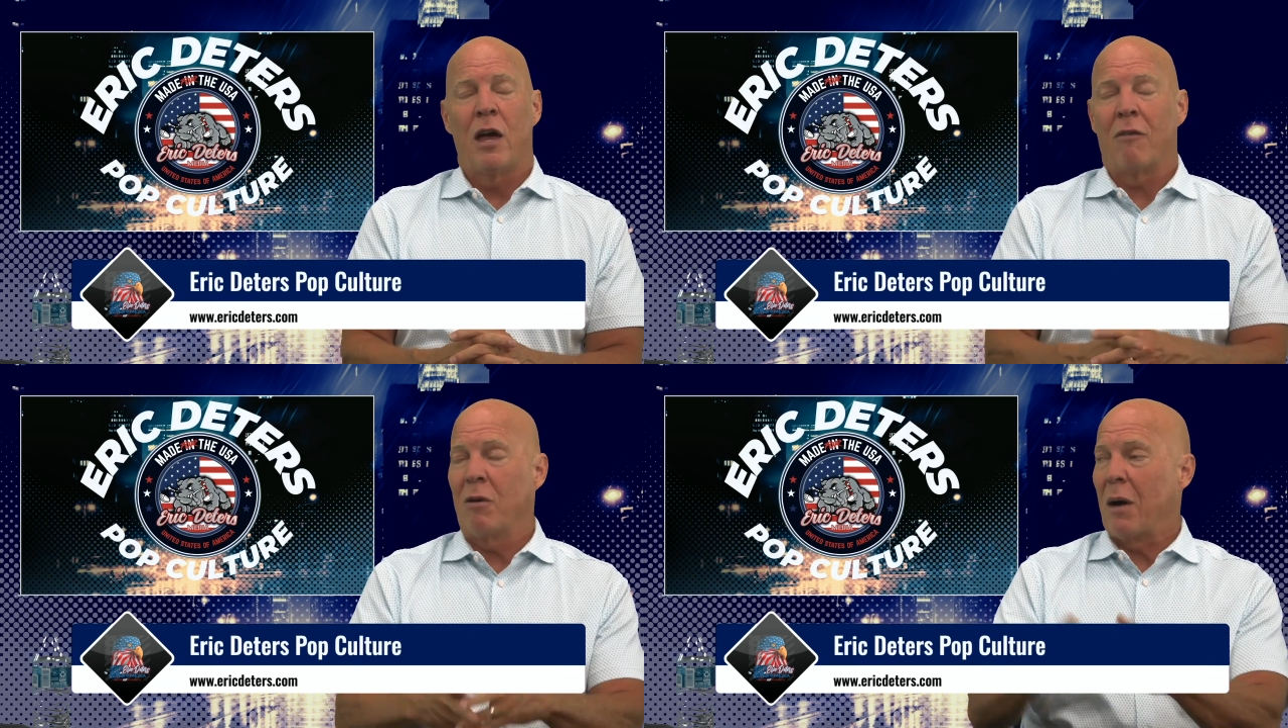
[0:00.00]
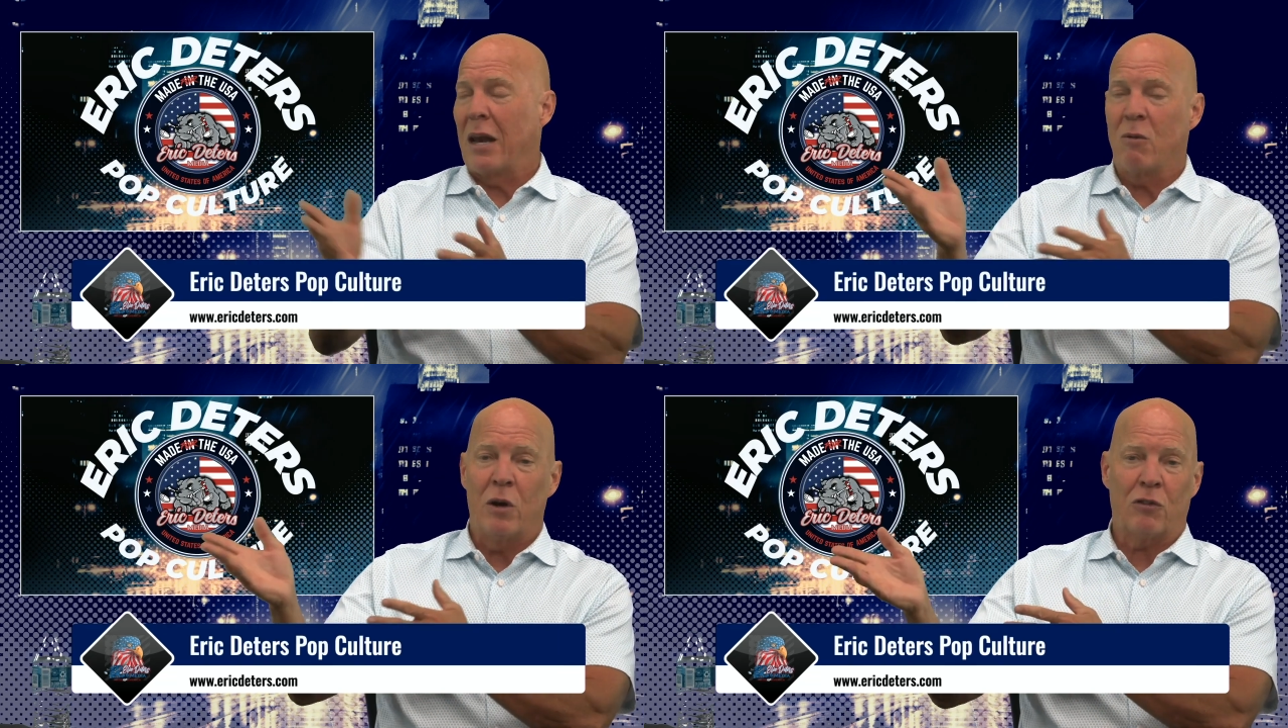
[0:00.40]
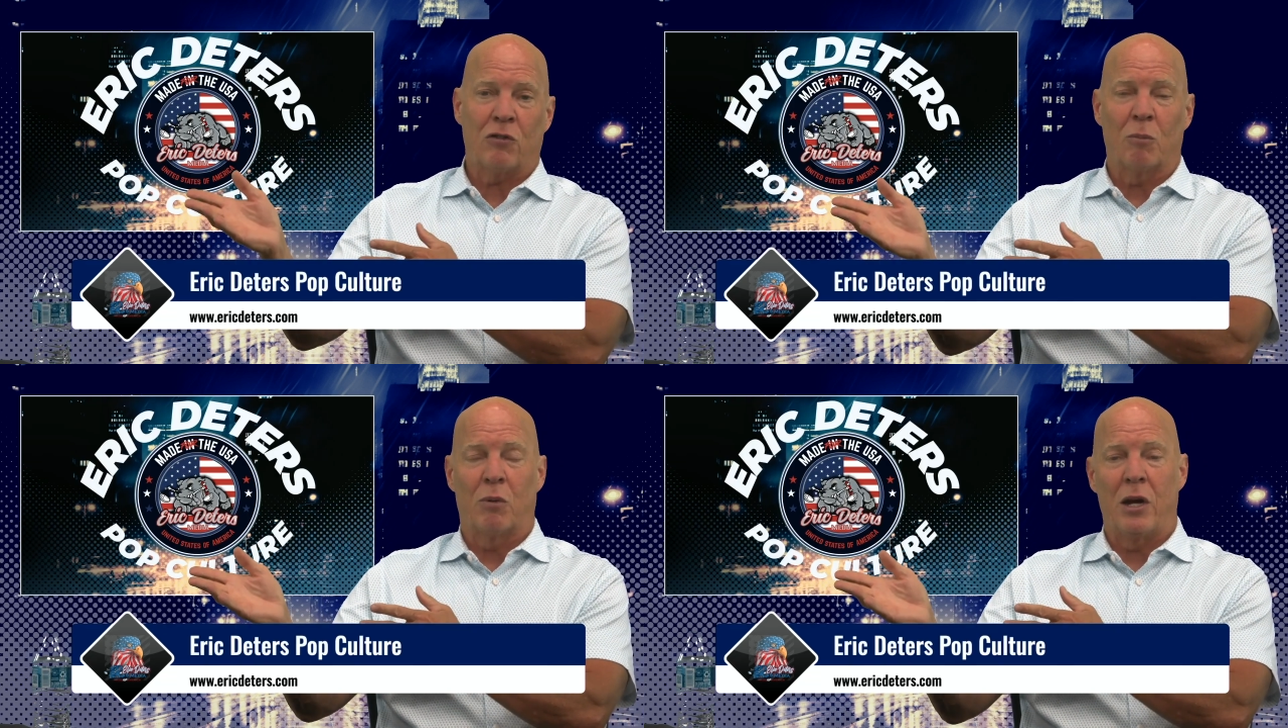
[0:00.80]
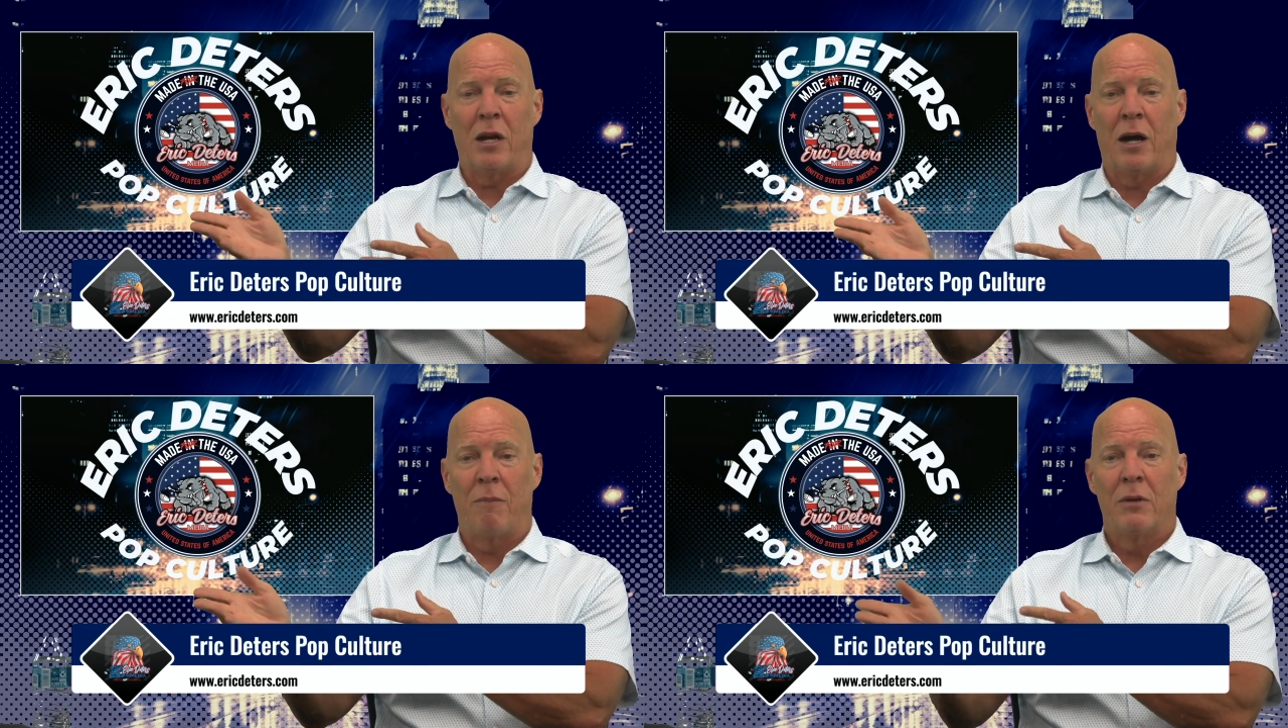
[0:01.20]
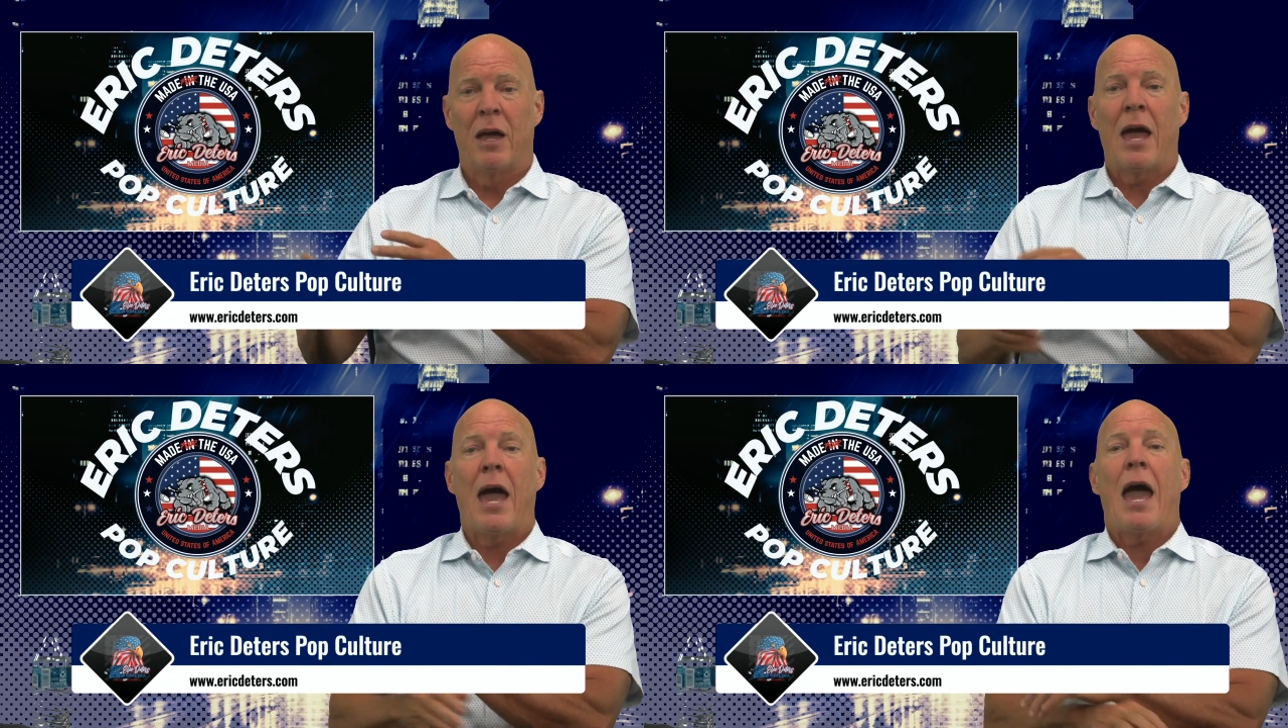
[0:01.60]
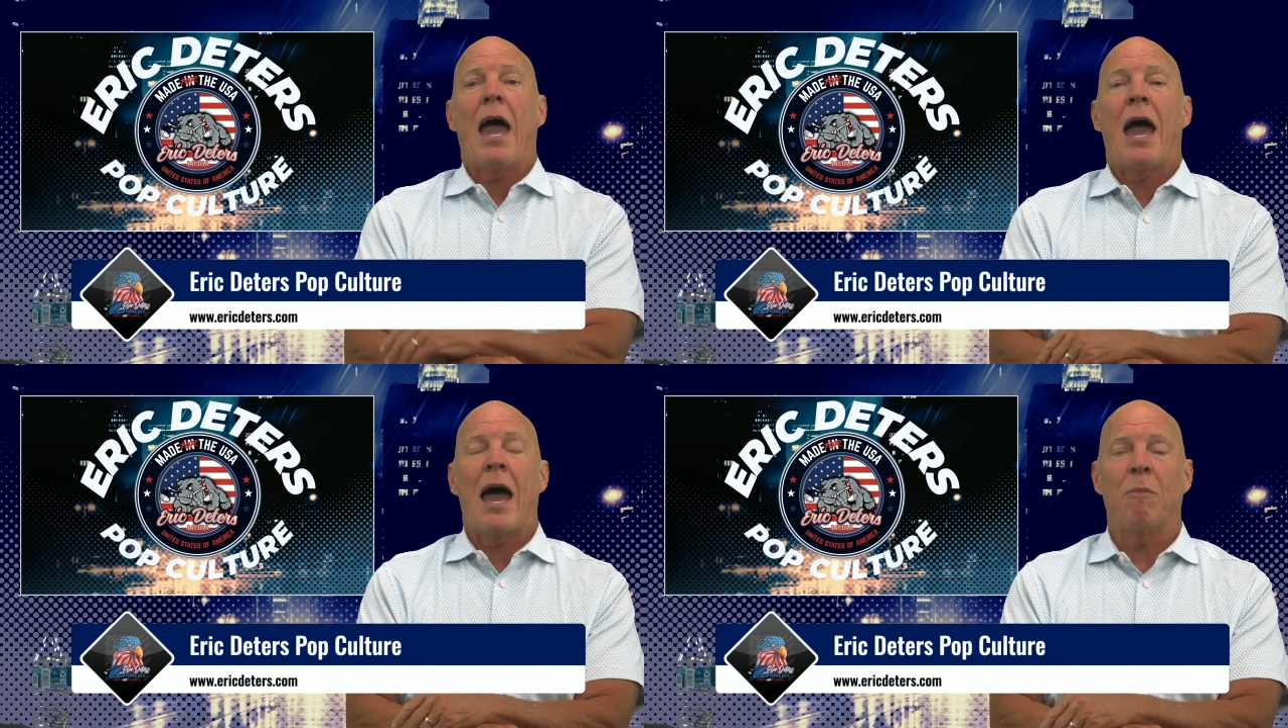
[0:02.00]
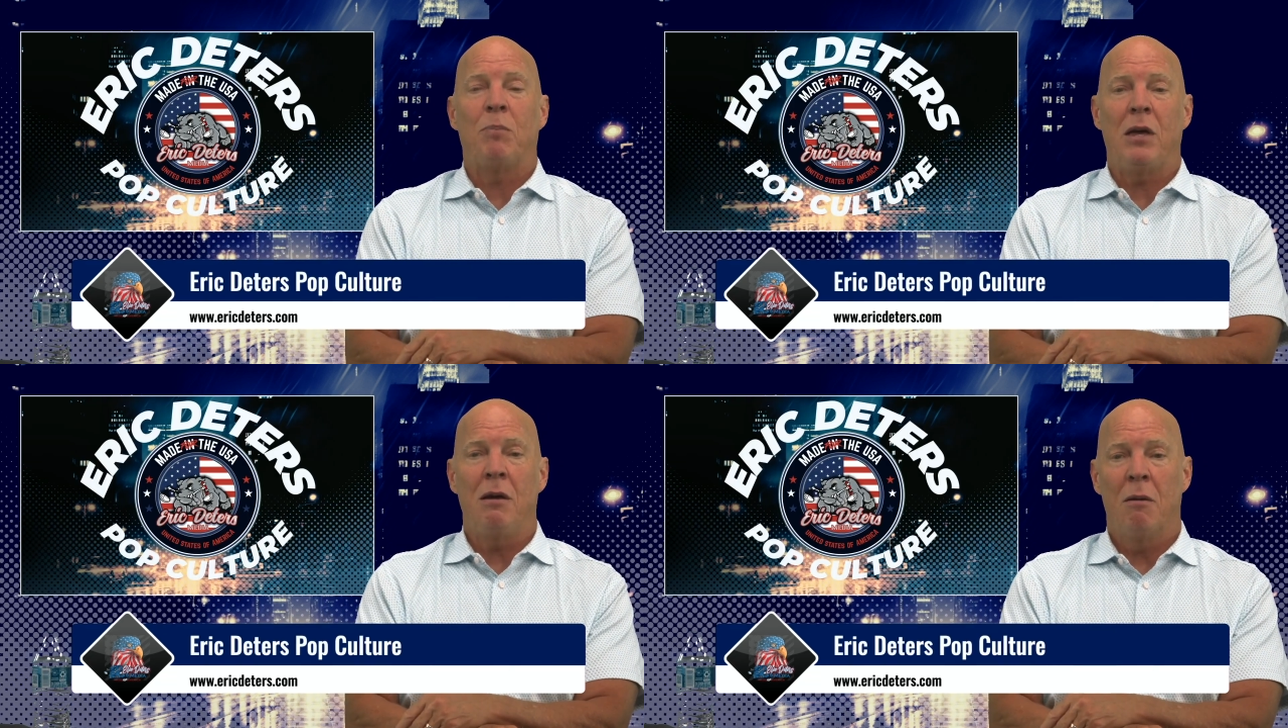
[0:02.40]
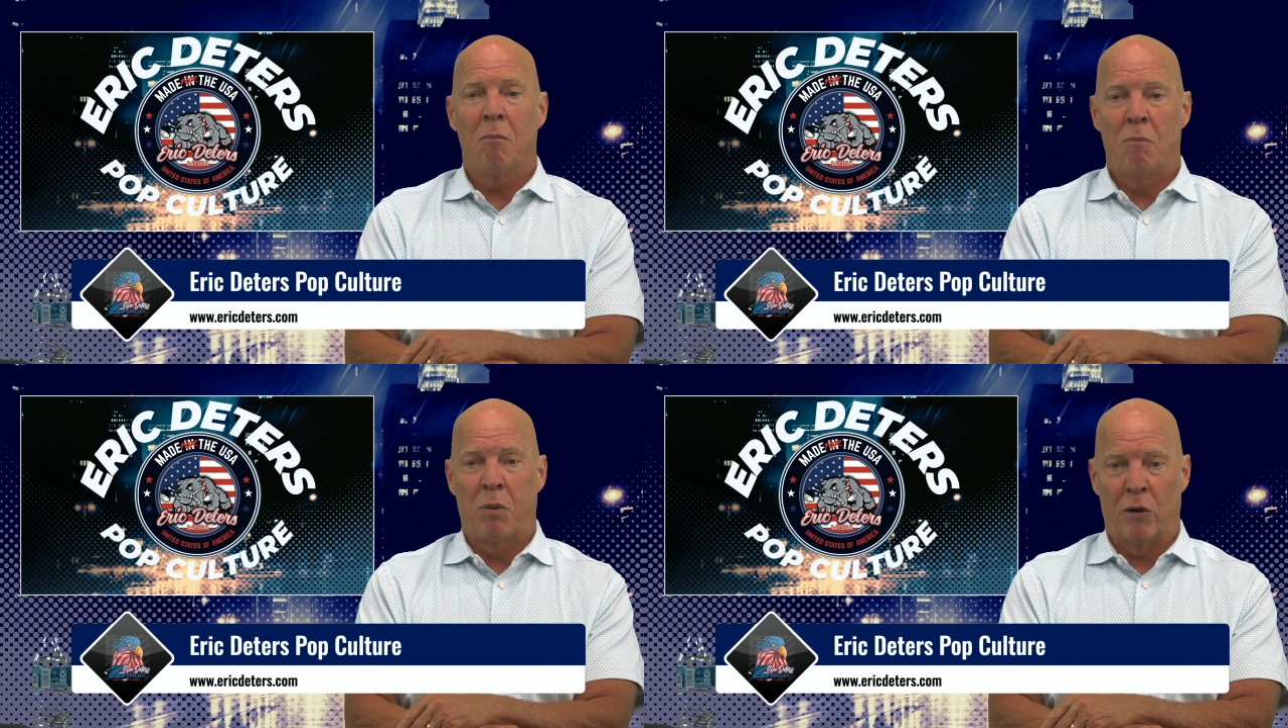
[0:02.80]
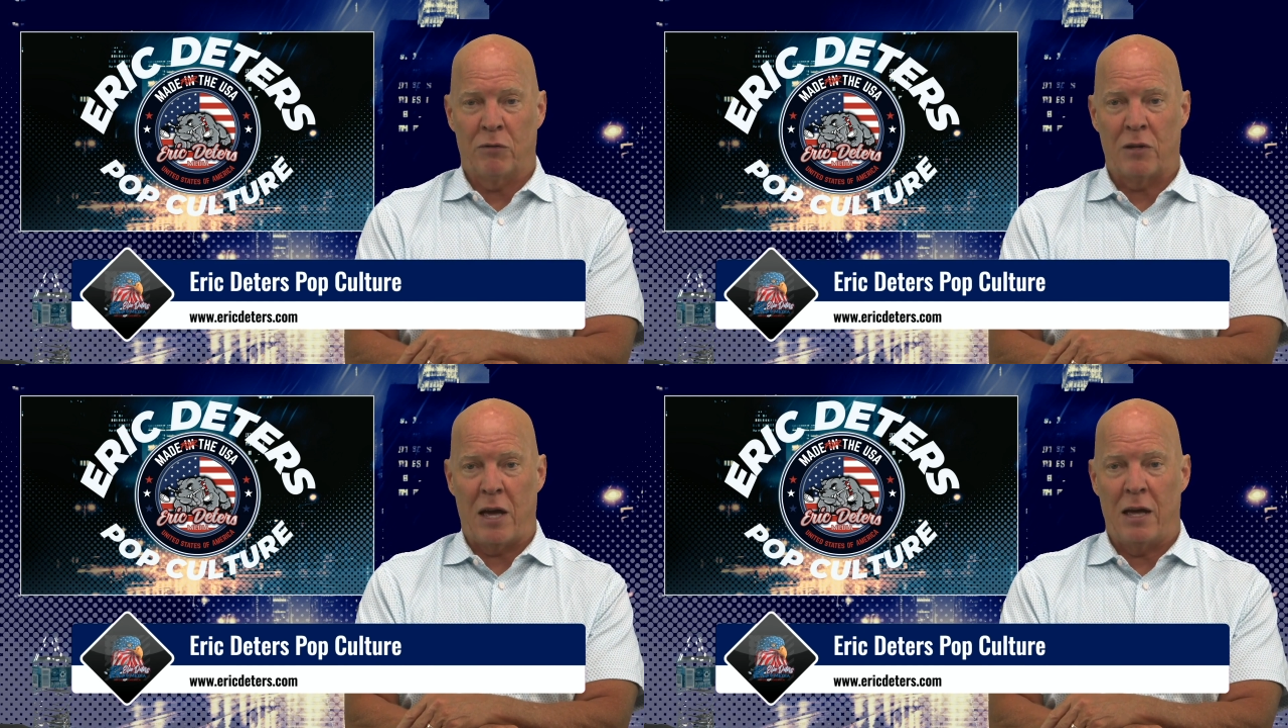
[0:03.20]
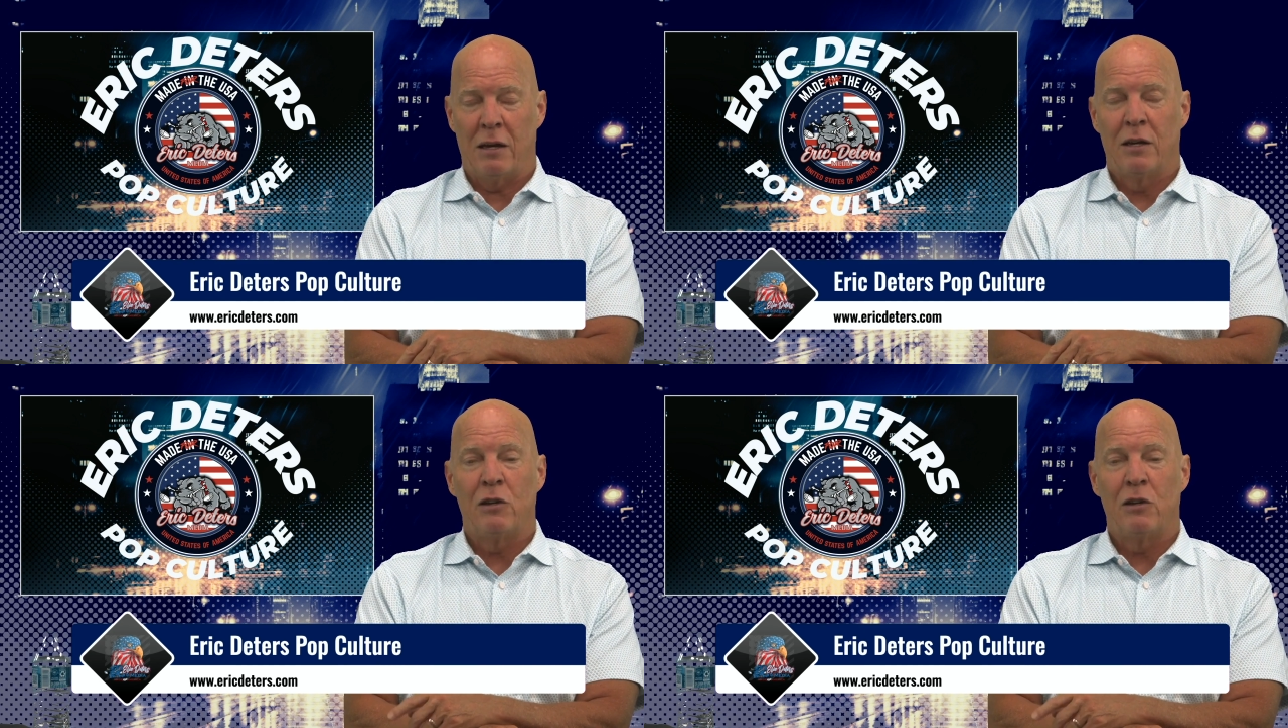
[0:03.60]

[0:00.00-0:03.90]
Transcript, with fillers: Everybody wish Sabrina happy birthday.